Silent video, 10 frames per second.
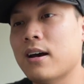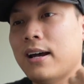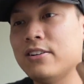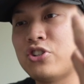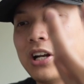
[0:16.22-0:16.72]

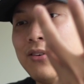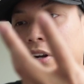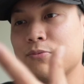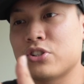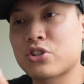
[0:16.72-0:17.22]
And
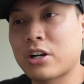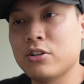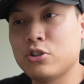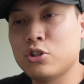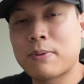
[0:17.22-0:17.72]
generally, I'm just trying
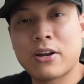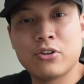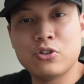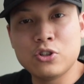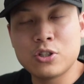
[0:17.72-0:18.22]
to do better
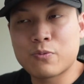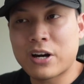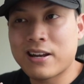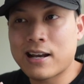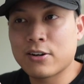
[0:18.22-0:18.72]
in YouTube
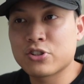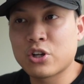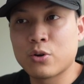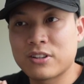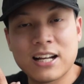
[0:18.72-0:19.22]
right now,
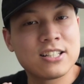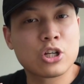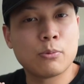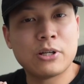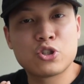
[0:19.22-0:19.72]
so that is
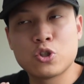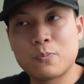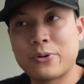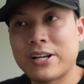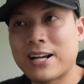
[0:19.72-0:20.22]
going to be
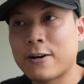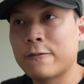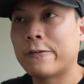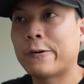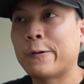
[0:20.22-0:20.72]
super
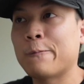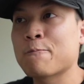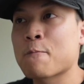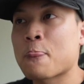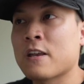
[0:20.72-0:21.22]
helpful.
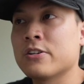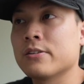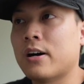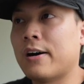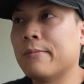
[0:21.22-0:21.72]

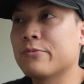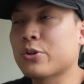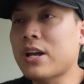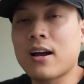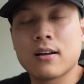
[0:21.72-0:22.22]

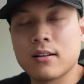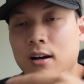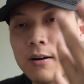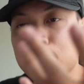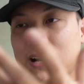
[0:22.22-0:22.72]

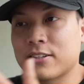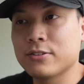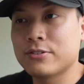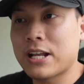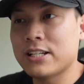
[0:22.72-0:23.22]
Back to
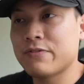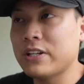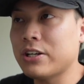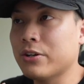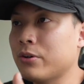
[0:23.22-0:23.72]
today's
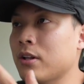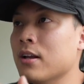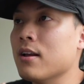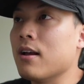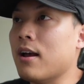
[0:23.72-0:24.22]
video.
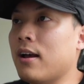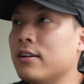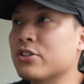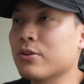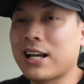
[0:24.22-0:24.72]
And
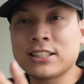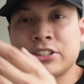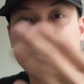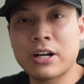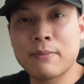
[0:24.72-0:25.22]
so last
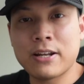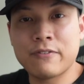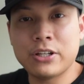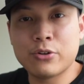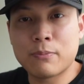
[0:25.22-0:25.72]
year I made a
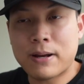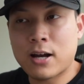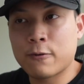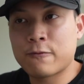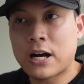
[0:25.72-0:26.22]
video
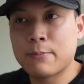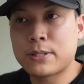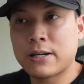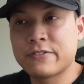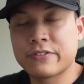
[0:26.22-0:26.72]
about five
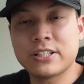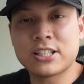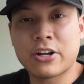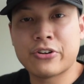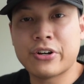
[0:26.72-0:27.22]
types of
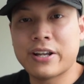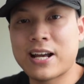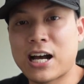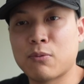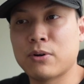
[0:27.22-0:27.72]
designer and
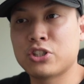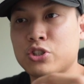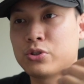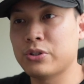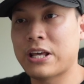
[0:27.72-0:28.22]
how
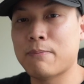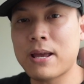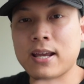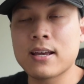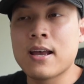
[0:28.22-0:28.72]
much do they
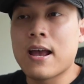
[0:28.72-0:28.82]
make.